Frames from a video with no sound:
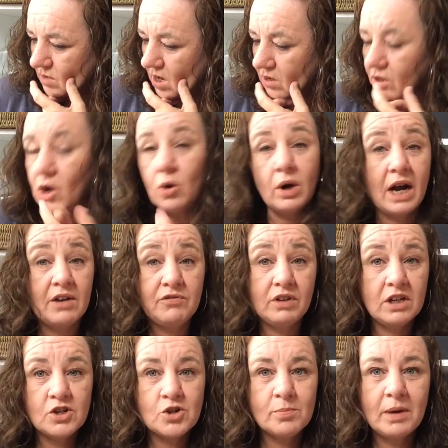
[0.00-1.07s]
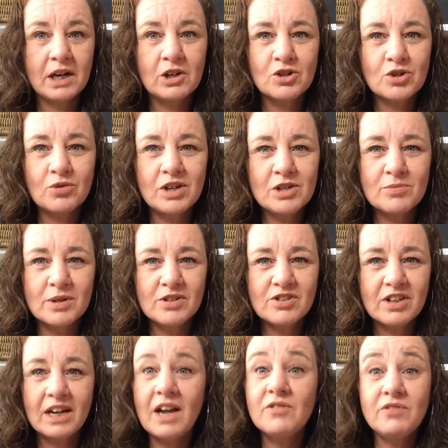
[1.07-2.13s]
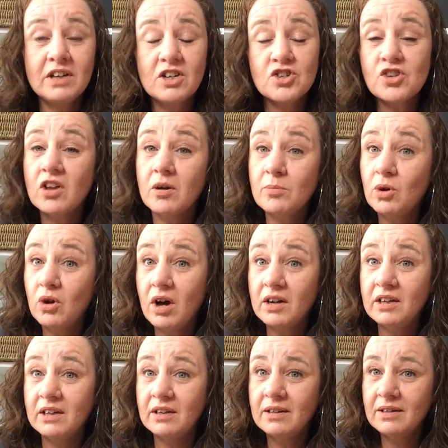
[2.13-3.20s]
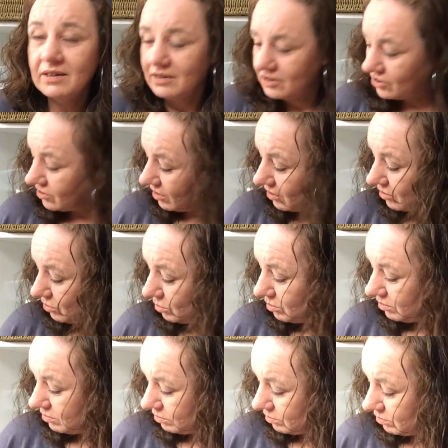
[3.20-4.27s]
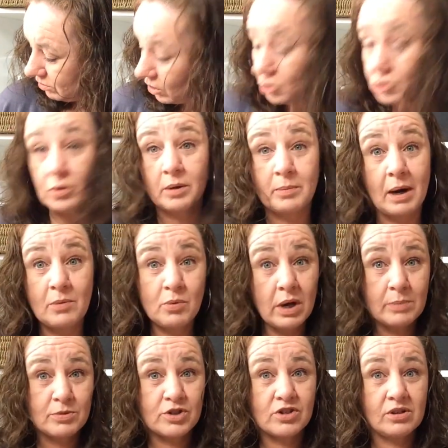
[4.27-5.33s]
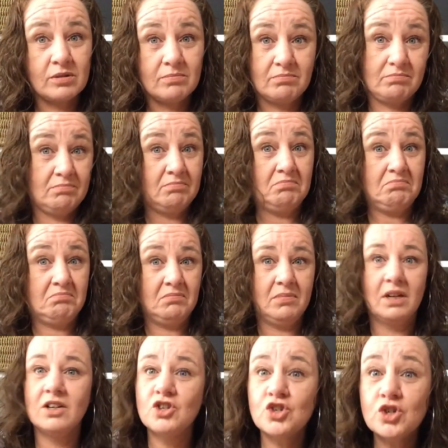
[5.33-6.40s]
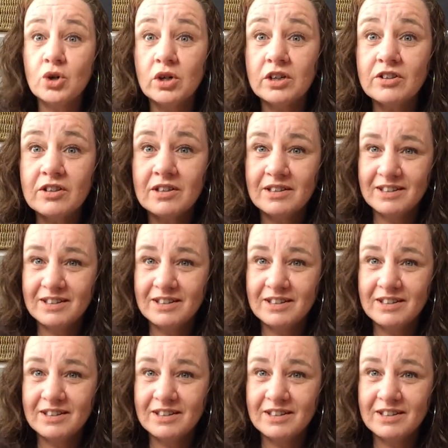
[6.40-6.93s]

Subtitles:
No, I finished Beggars Christmas and I finished Humble Honey. So those were my whips. Short.